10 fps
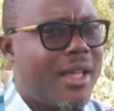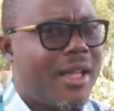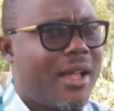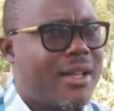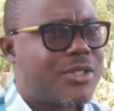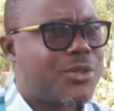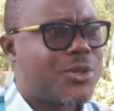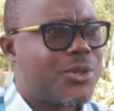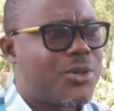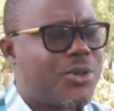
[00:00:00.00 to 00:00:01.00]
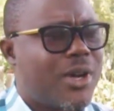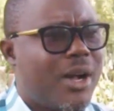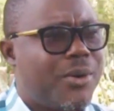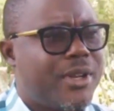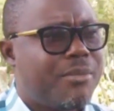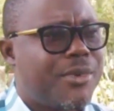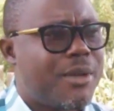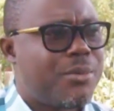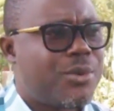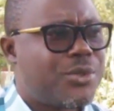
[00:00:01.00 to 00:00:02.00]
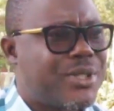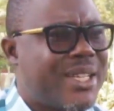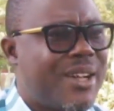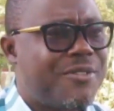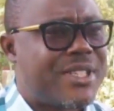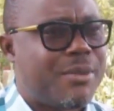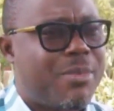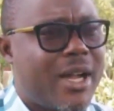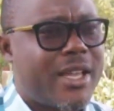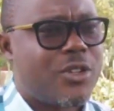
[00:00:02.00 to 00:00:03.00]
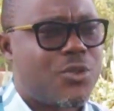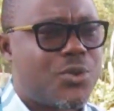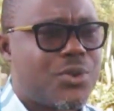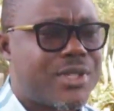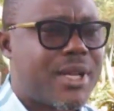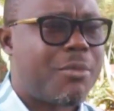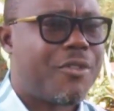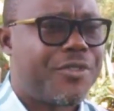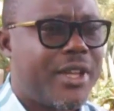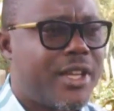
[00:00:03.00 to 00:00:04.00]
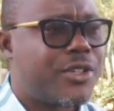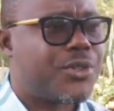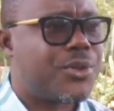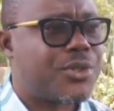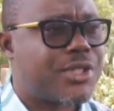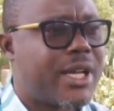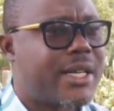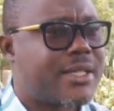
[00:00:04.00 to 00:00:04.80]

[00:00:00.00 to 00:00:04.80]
and so I wouldn't be able to delve deeper into some of the issues that.